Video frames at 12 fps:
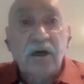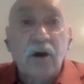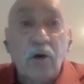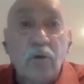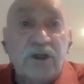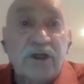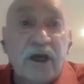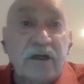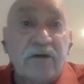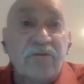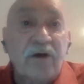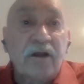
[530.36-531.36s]
uh, which I
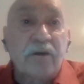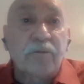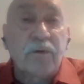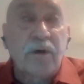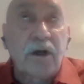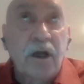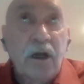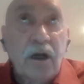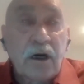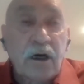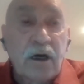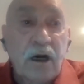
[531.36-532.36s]
develop
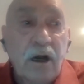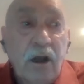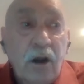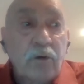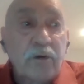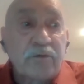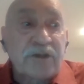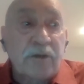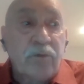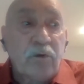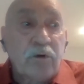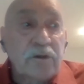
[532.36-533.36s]
with
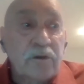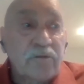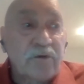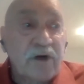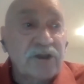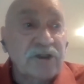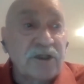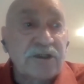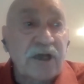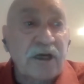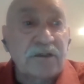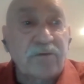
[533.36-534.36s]
support of Russian
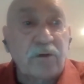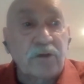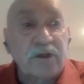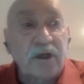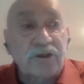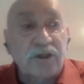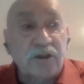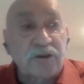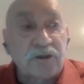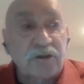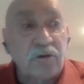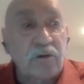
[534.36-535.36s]
Science
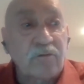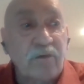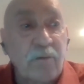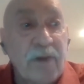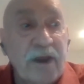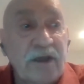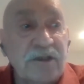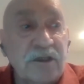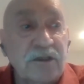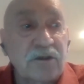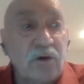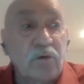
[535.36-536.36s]
Foundations on the
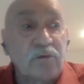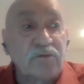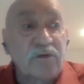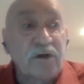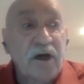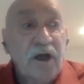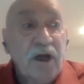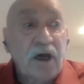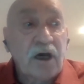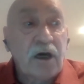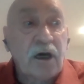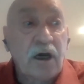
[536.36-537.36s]
basis
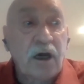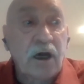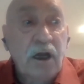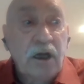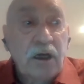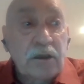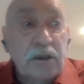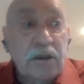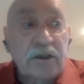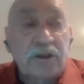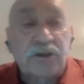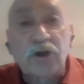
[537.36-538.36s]
of
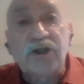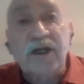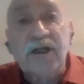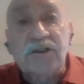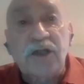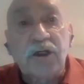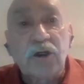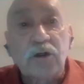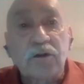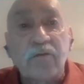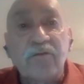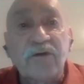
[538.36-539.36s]
Research
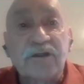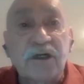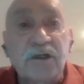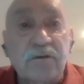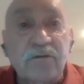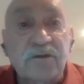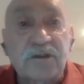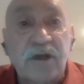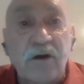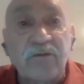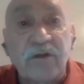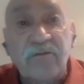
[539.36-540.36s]
Institute of Physics of
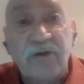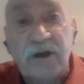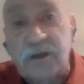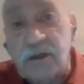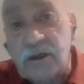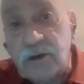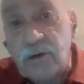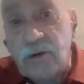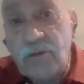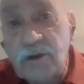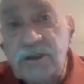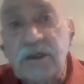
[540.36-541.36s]
Southern Federal
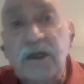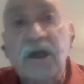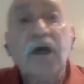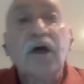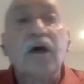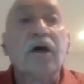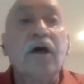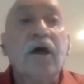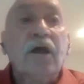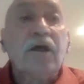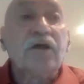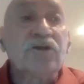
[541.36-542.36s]
University,
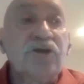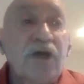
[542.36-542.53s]
uh,